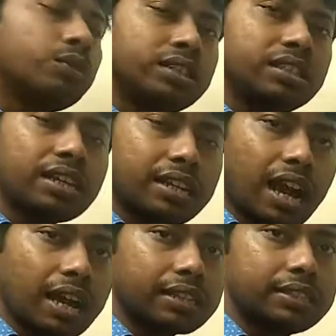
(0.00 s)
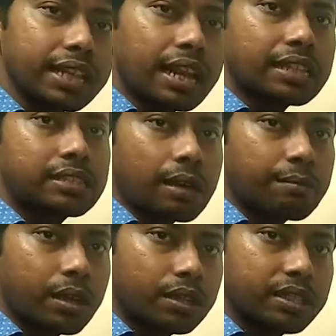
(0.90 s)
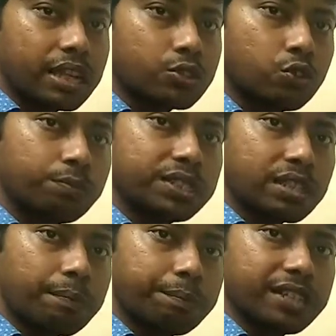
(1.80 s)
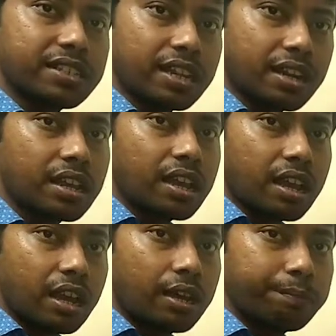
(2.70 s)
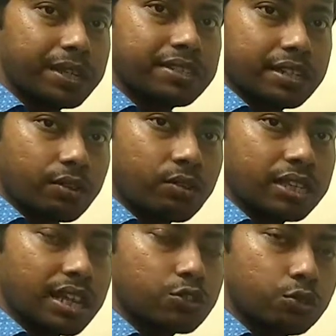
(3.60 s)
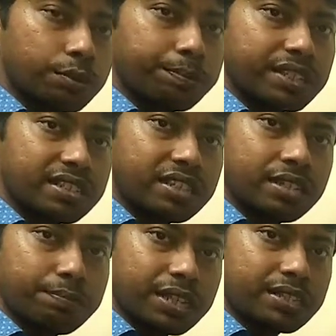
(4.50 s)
within the duct there should be some pressure present. Okay, there should be present in